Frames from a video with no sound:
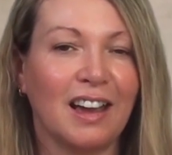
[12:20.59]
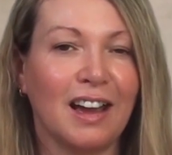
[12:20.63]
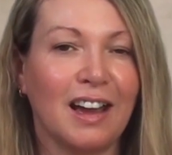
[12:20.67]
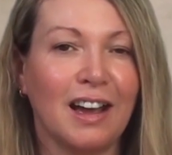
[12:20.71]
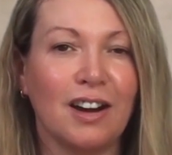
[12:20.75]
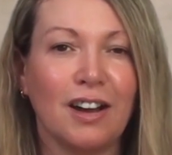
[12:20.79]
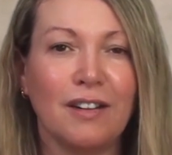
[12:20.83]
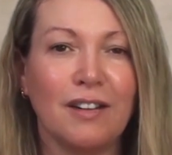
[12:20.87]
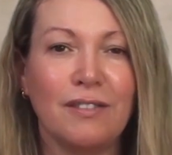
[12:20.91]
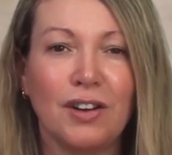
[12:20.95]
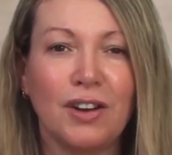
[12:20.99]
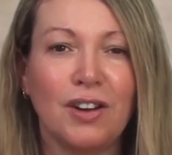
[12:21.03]

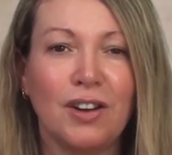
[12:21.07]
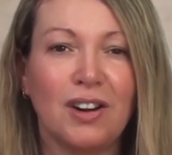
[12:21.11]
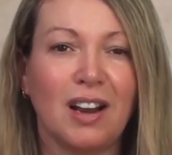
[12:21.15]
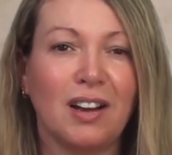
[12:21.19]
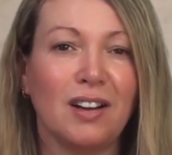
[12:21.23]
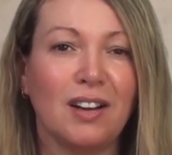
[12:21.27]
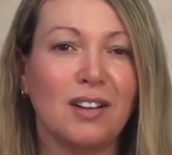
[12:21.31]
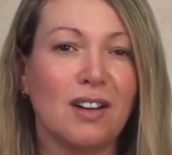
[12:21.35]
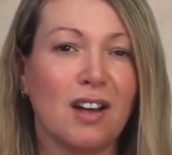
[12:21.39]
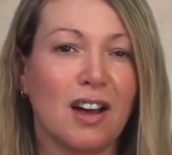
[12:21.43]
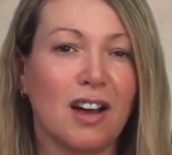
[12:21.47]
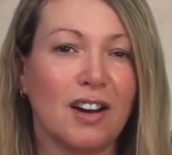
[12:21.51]
And I've heard
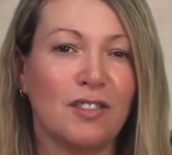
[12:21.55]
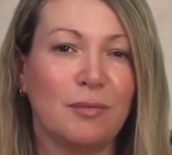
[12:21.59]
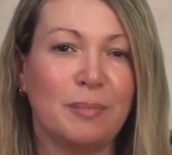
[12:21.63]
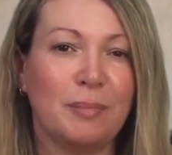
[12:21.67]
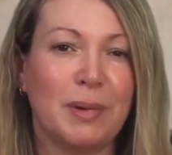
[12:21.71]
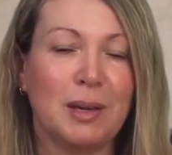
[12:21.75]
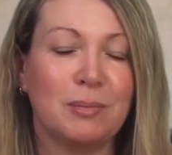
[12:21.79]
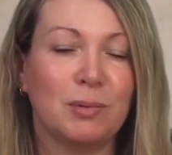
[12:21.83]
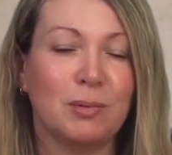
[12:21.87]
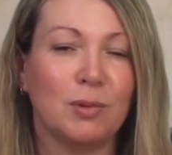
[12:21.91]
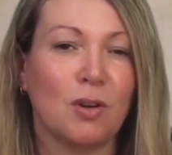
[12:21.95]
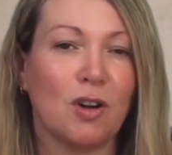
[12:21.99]
a lot of
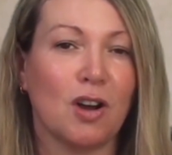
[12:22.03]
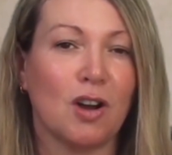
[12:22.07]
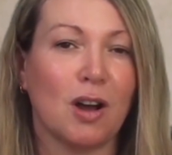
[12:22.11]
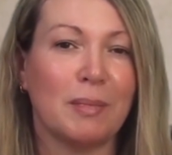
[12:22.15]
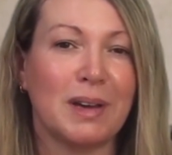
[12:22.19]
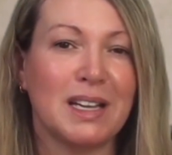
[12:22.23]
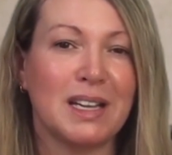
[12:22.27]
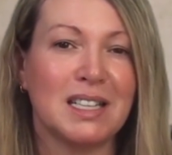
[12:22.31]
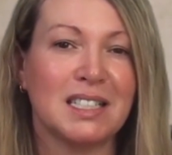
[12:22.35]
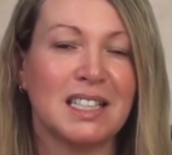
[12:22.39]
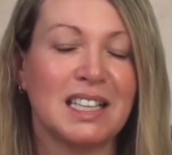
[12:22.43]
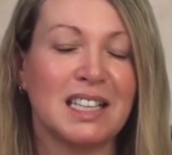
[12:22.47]
people
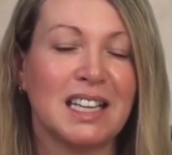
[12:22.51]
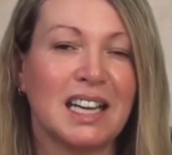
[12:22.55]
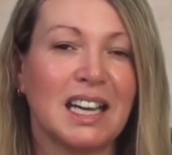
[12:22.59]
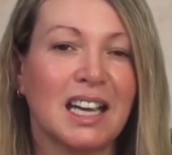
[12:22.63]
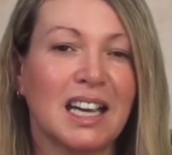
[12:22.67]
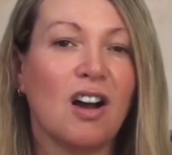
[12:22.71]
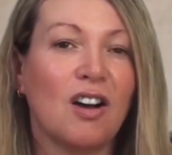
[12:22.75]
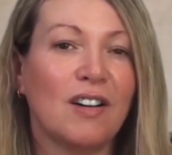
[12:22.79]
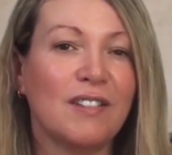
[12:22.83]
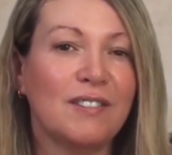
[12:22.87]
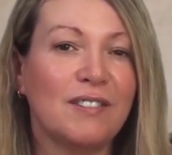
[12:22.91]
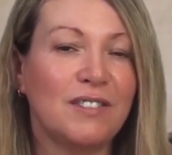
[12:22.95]

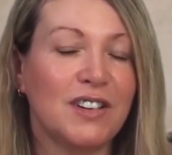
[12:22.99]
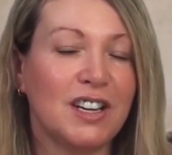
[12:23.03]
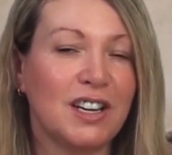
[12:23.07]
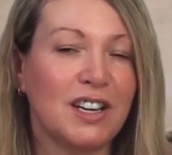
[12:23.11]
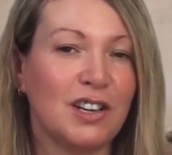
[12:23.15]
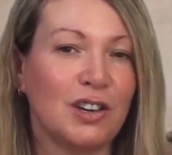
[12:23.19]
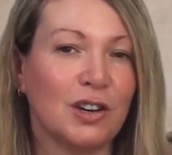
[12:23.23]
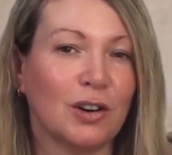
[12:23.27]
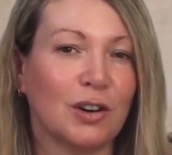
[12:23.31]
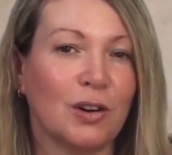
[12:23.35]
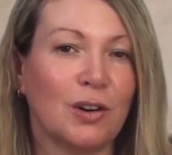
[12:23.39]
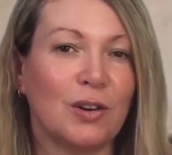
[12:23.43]
commenting on
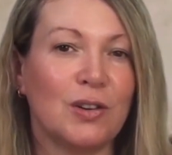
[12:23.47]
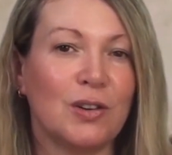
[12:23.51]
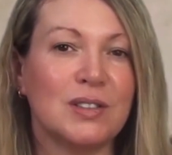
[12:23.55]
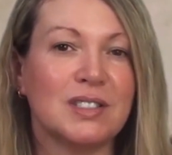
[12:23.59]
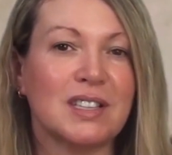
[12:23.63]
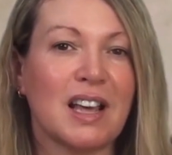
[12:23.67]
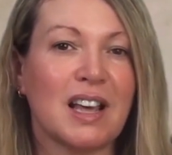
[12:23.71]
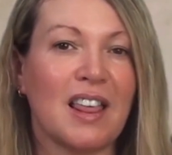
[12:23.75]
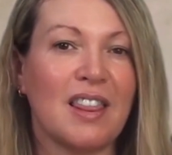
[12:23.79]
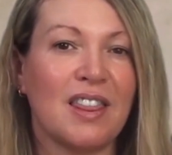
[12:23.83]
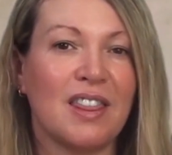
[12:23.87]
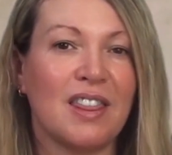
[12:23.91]

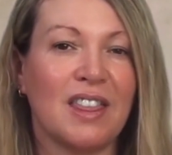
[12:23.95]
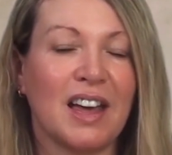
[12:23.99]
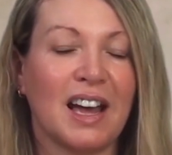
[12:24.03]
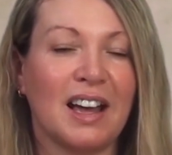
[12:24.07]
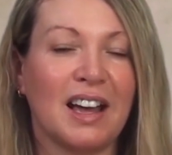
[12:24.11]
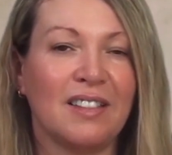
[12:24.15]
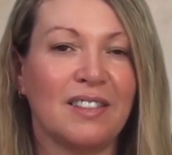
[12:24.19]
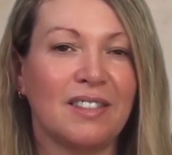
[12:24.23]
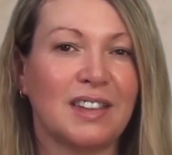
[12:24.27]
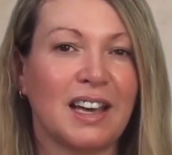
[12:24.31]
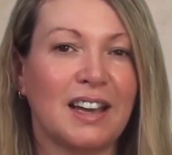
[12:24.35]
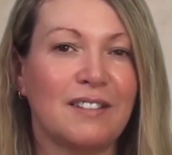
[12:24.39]
videos
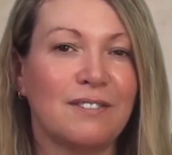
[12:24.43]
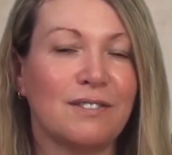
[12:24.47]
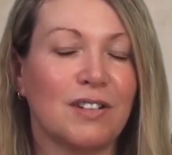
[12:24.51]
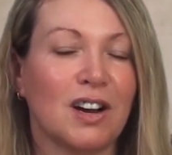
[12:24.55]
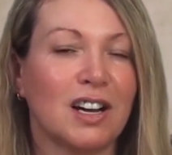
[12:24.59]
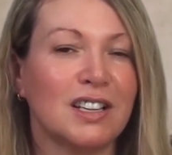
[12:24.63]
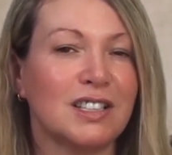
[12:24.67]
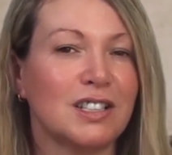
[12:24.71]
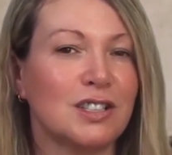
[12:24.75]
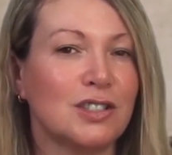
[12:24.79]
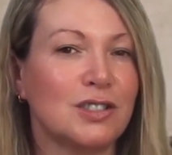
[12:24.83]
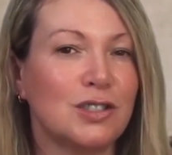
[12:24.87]
that they
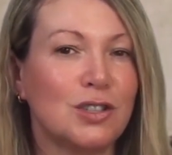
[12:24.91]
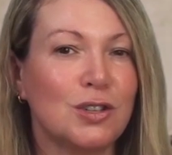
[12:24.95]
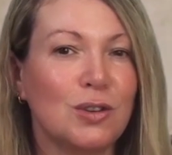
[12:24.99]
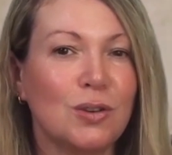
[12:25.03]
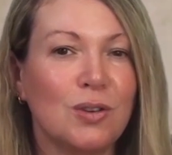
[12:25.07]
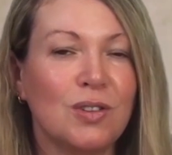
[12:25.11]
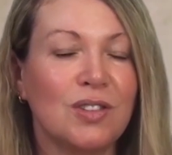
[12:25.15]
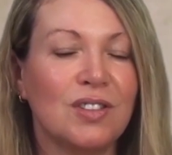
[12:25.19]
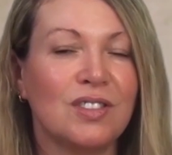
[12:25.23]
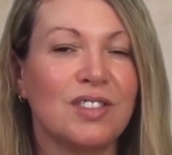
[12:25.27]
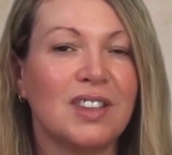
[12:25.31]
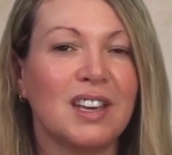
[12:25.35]
find it
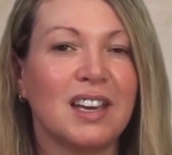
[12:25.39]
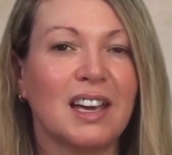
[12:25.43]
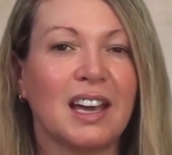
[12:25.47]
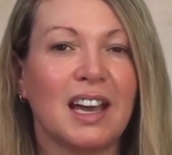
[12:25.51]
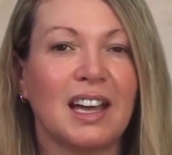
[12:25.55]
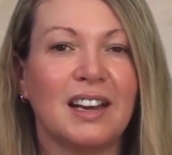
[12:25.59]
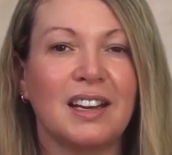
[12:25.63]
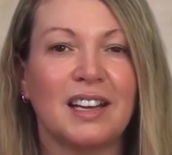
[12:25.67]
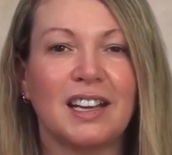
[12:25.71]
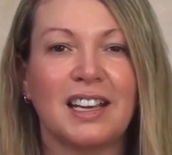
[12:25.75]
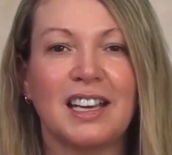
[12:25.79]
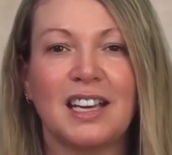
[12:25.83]
too
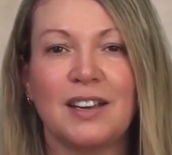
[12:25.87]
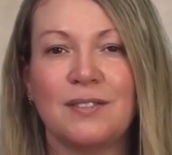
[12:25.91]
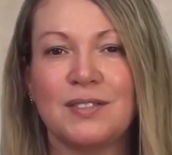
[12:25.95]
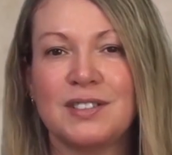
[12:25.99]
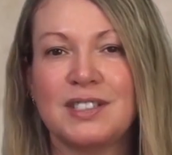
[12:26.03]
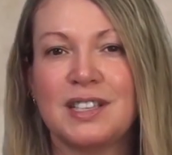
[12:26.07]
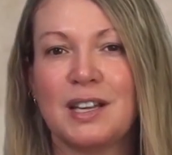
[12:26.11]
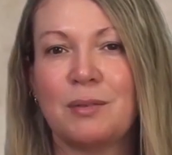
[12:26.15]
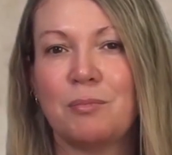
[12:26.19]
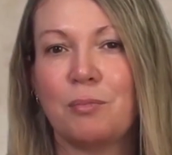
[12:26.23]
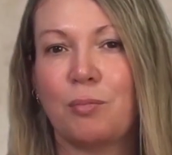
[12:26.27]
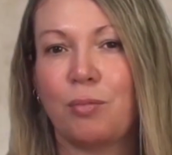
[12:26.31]
thick and it
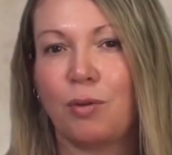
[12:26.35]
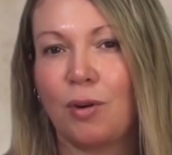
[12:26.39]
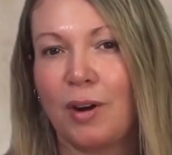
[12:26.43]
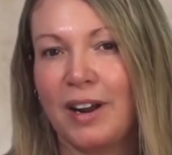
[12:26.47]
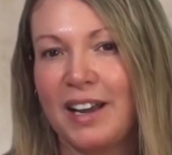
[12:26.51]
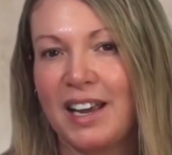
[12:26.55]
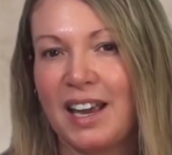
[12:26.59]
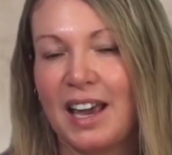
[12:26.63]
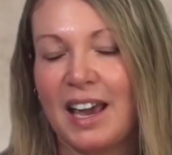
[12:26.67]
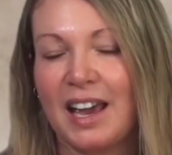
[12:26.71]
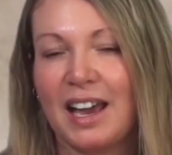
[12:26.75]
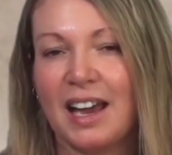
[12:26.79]
gives them
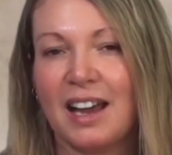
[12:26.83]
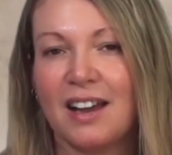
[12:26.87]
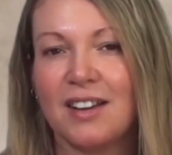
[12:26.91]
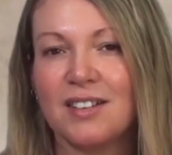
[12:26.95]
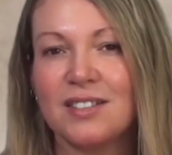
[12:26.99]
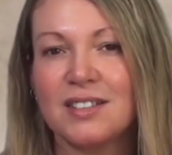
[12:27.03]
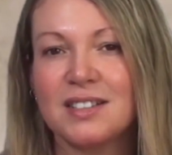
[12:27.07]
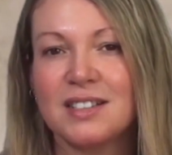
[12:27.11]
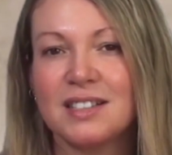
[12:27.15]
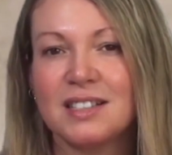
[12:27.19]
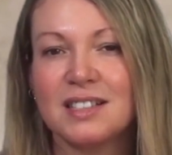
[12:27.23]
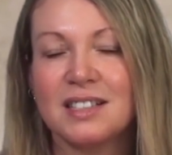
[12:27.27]

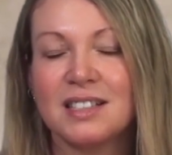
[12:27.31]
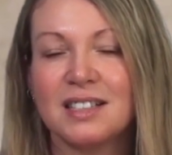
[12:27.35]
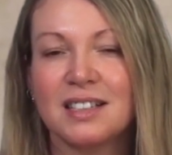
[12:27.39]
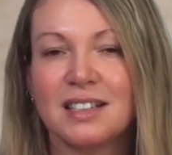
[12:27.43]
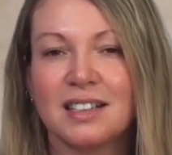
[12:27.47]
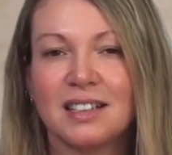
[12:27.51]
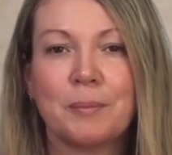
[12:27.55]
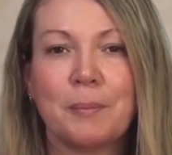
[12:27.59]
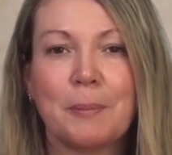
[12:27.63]
breakouts.